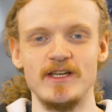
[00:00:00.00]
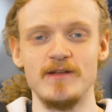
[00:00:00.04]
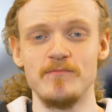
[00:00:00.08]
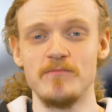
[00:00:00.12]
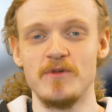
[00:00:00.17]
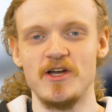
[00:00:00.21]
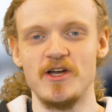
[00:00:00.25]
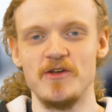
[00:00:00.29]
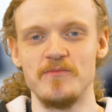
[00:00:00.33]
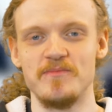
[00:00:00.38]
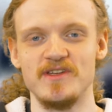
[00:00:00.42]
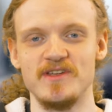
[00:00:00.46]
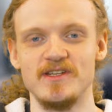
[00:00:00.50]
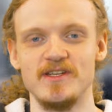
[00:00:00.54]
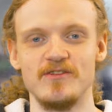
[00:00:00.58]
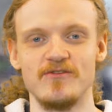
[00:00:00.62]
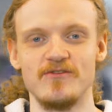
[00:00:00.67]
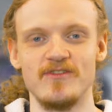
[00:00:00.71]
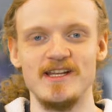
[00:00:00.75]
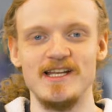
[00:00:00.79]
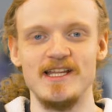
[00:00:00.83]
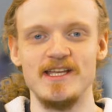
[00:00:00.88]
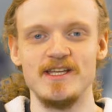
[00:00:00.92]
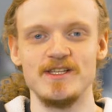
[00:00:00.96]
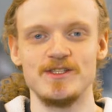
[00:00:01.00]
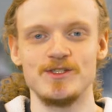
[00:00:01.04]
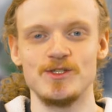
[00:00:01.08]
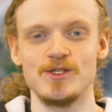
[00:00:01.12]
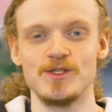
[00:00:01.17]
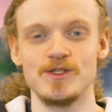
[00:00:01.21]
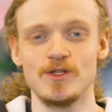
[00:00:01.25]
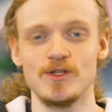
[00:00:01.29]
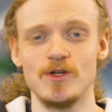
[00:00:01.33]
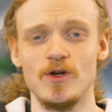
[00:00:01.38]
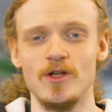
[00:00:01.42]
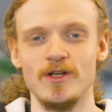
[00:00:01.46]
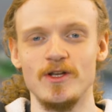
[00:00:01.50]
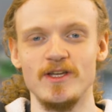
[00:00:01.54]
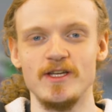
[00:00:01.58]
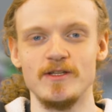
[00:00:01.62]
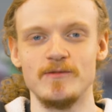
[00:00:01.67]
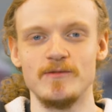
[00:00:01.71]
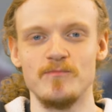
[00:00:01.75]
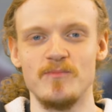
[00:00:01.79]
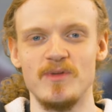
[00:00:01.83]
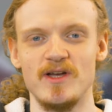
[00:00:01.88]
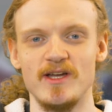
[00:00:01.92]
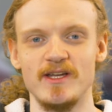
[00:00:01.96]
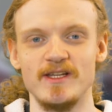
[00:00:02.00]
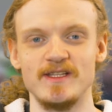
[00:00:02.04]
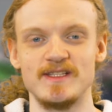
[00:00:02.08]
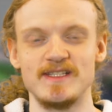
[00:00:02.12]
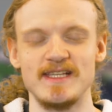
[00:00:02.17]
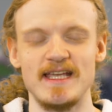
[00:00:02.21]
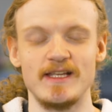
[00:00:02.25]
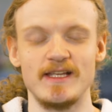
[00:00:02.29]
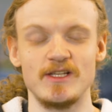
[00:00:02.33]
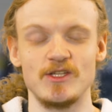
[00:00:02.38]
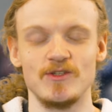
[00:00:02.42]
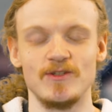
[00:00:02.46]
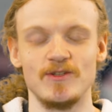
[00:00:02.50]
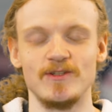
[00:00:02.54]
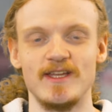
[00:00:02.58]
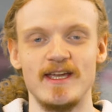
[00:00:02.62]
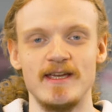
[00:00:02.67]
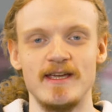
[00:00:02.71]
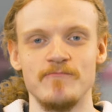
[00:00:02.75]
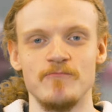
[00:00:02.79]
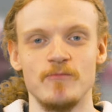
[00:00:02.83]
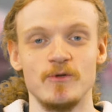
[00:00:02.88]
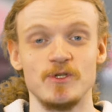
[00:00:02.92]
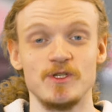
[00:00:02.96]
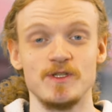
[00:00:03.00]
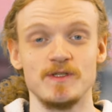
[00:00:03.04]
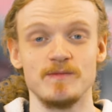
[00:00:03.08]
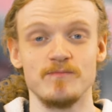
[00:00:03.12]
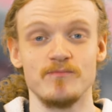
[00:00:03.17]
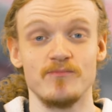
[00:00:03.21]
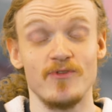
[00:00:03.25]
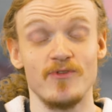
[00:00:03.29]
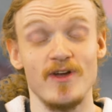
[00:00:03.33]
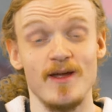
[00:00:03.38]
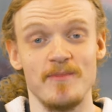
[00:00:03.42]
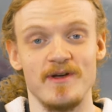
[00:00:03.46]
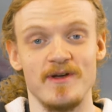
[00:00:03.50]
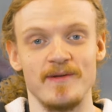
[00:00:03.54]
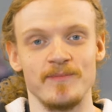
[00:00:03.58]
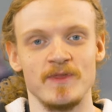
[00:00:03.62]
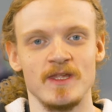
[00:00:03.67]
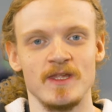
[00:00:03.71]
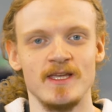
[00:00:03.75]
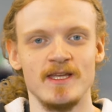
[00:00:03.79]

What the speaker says: in my opinion, really is just calling it by its actual name, which is Prema.